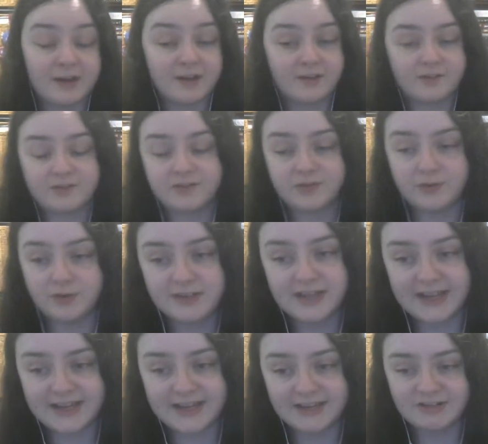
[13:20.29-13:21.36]
her for
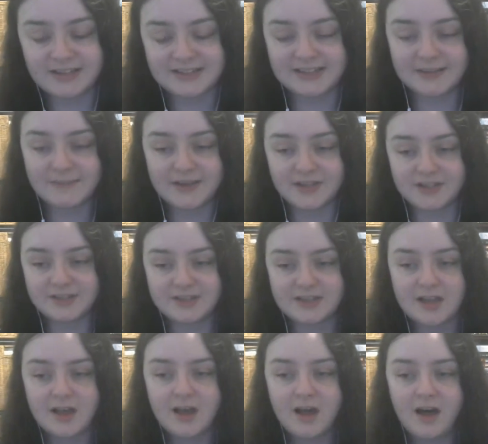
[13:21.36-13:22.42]
taking drastic measures.